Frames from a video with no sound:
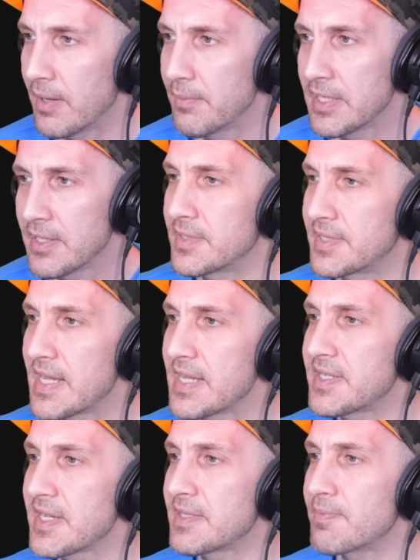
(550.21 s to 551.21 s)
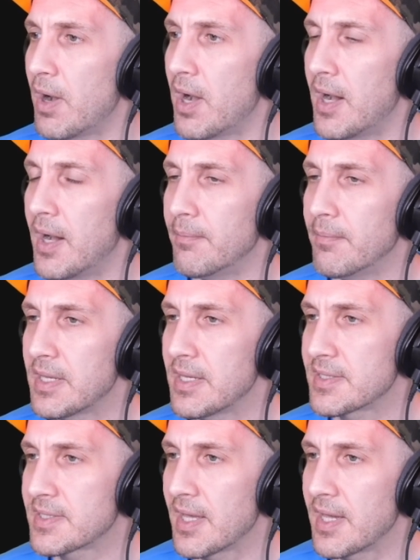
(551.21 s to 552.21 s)
I mean, Stacy's Mom
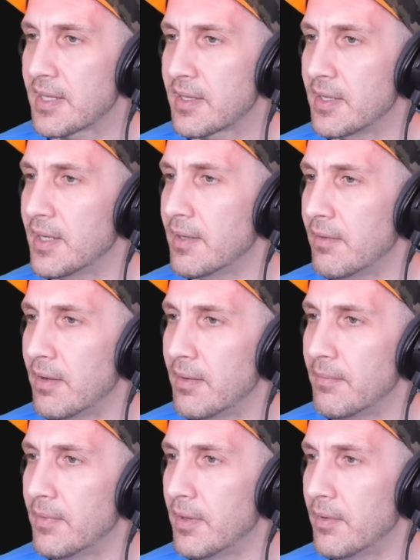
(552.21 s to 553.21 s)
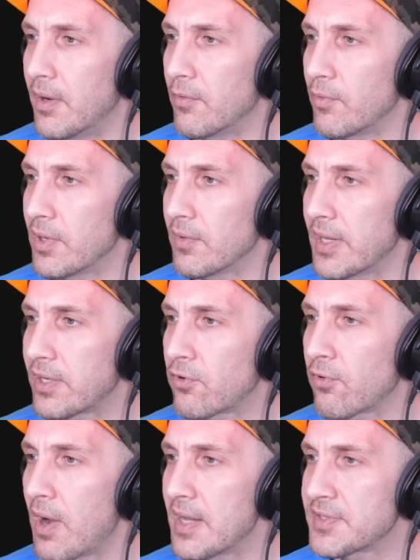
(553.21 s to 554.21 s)
is like a real like
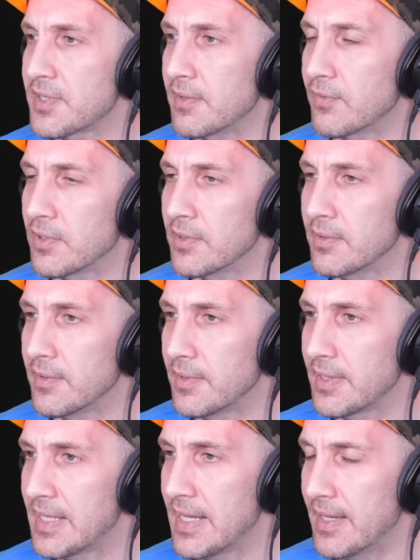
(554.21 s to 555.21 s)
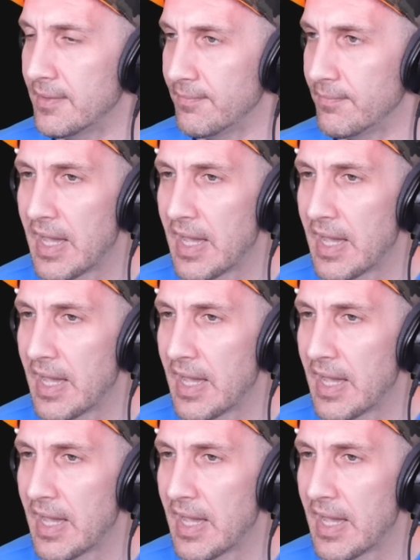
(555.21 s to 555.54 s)
crossover hit.